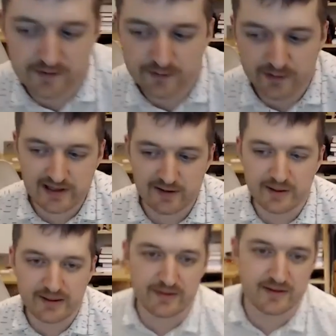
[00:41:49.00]
really
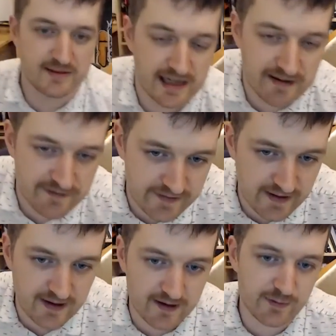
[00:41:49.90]
weird stuff
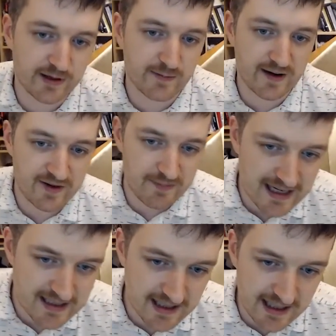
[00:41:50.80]
with the Revit
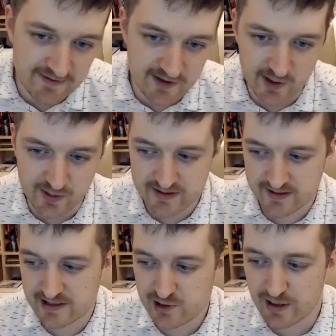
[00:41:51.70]
massing, even though it's
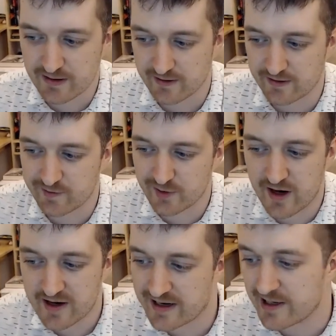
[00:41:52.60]
quite
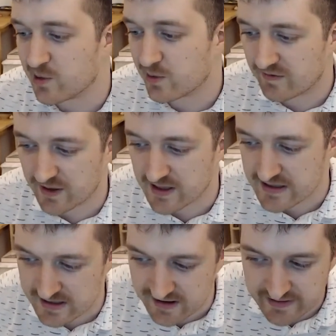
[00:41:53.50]
flawed. I know the flaws
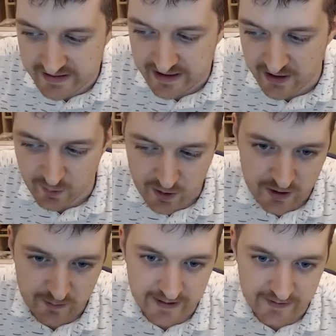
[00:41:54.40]
enough that I can work
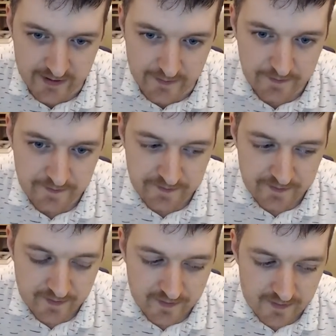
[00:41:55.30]
around them.
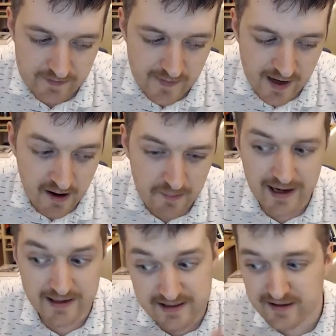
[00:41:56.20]
And I
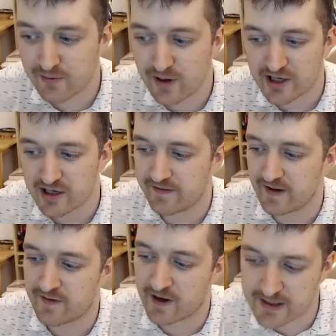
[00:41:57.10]
still wish, if
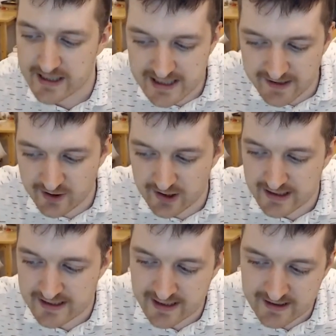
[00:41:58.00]
Autodesk, if you're
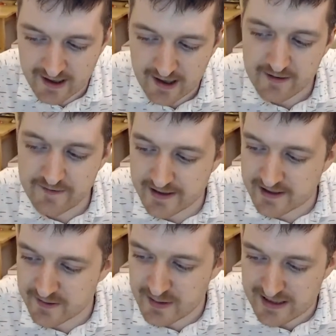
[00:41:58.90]
listening, fix
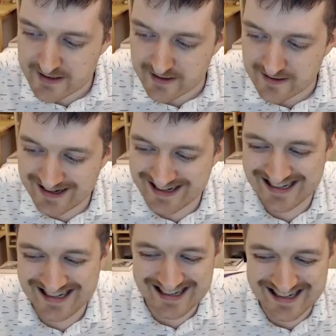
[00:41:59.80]
your massing.
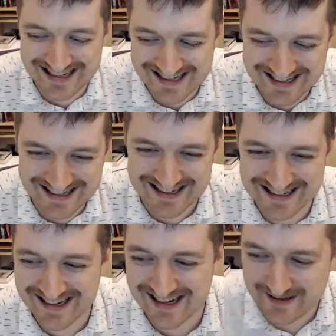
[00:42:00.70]
I'm
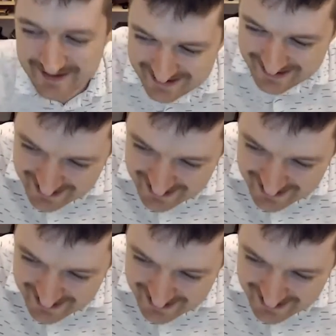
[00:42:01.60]
going